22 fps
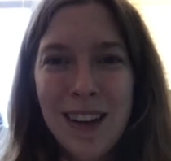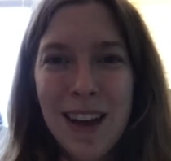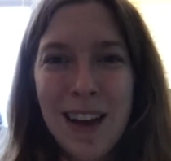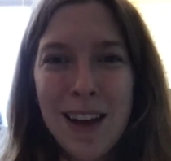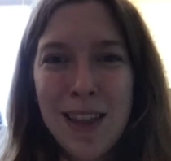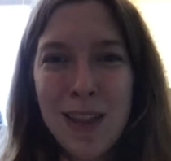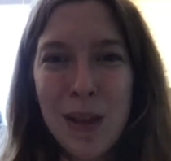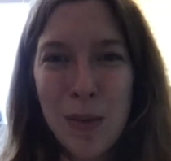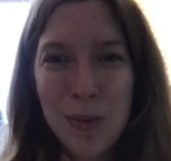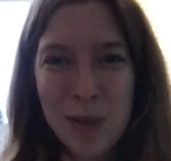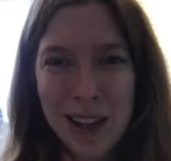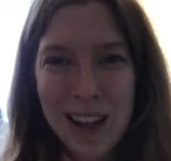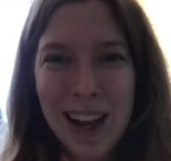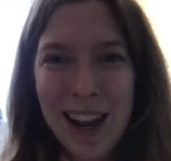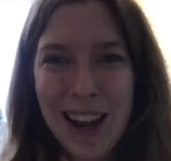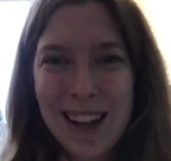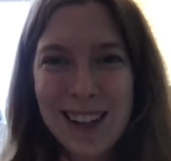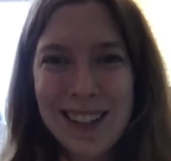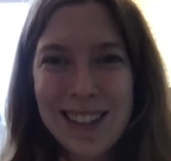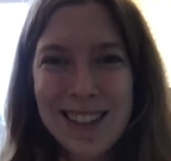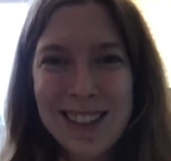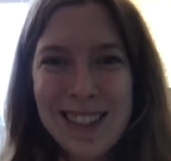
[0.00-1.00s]
the
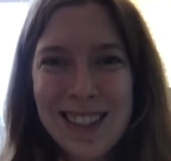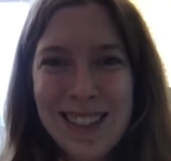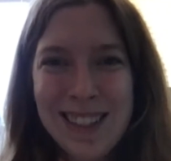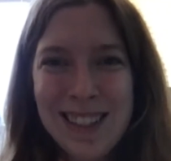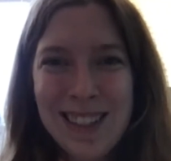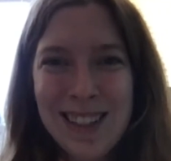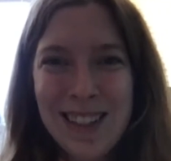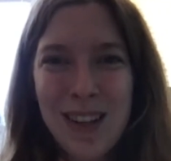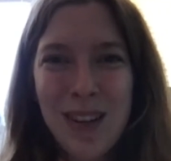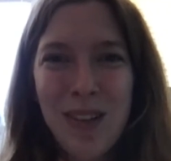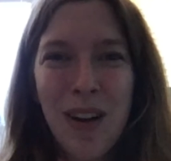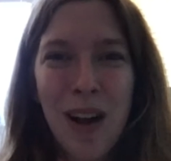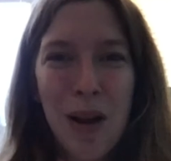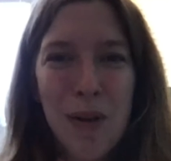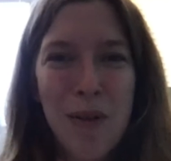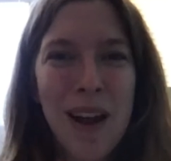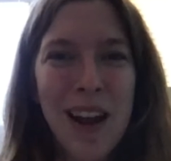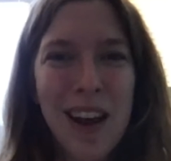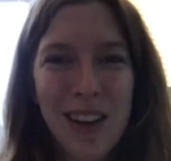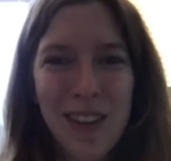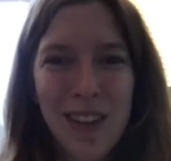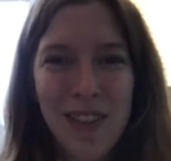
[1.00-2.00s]
plants to our
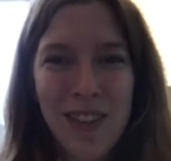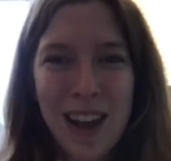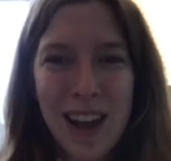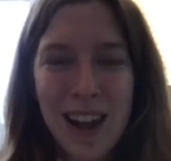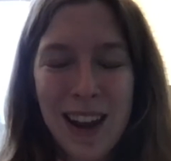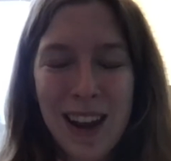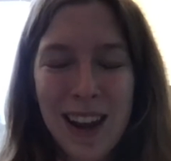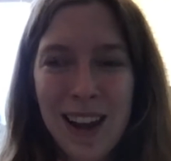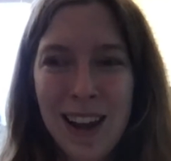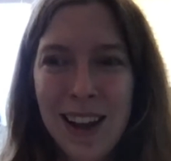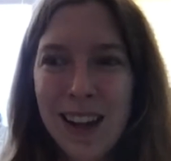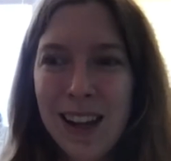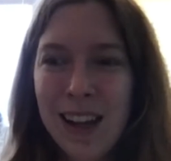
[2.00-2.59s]
benefit